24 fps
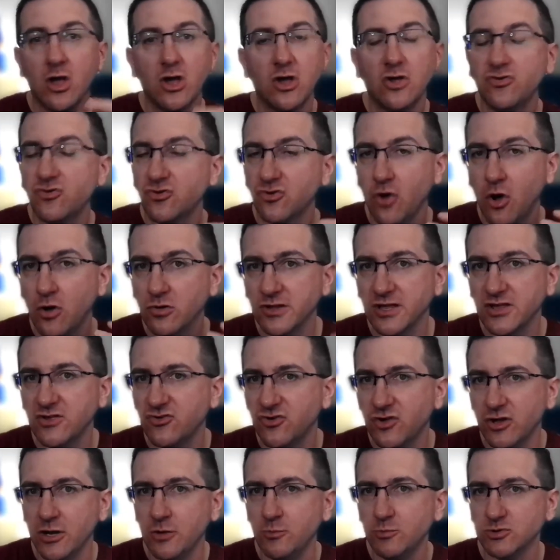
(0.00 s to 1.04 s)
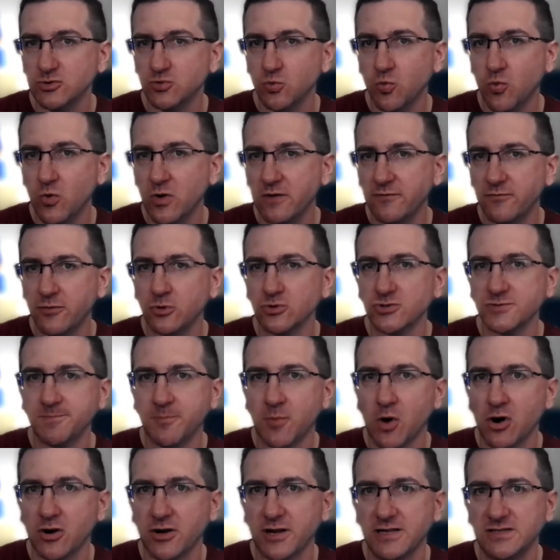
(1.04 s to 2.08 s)
Salt Lake City was one of those
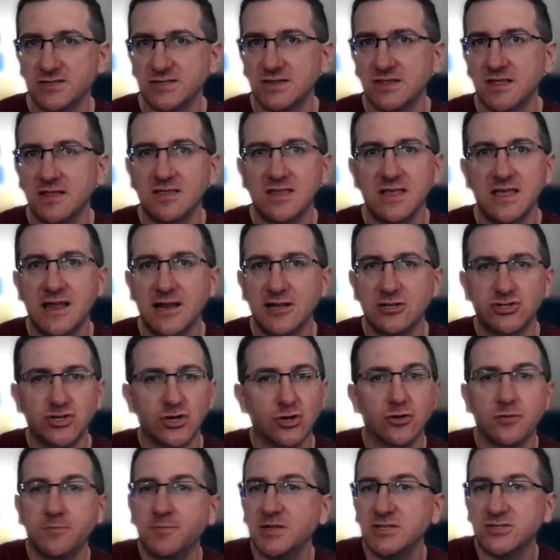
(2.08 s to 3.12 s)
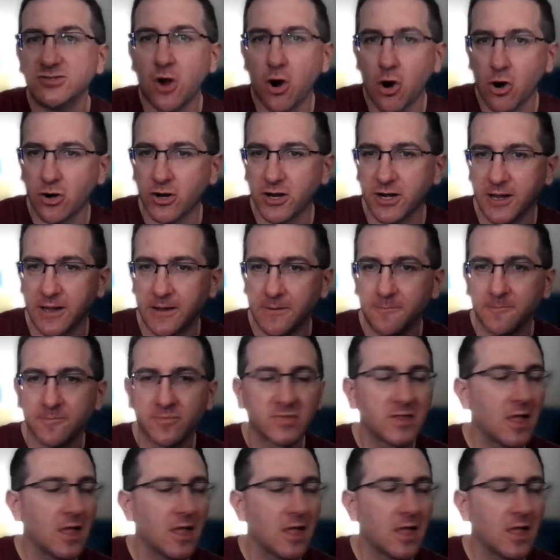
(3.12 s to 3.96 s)
markets that the NHL had been targeting